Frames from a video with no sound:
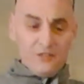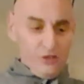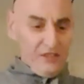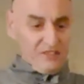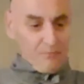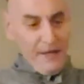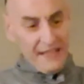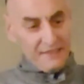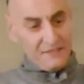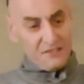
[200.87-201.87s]
turning some
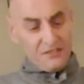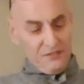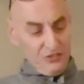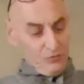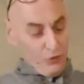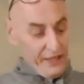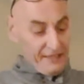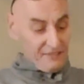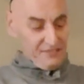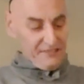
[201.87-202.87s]
pens and some
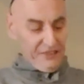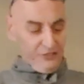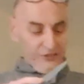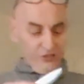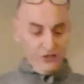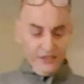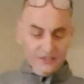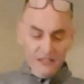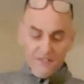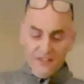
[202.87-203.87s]
rings, etc., to try
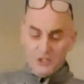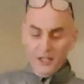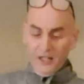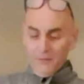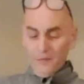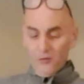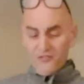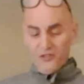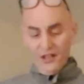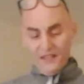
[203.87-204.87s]
and give the channel a bit more
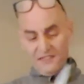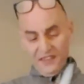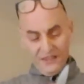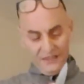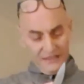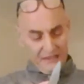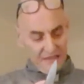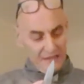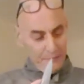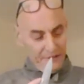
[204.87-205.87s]
variety.
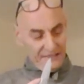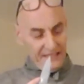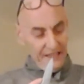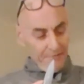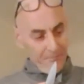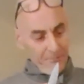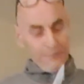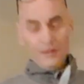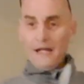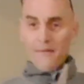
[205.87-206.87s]
But
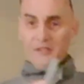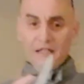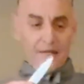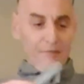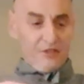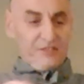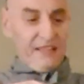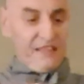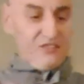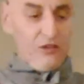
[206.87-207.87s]
let me just
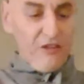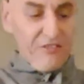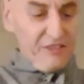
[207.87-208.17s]
get this off.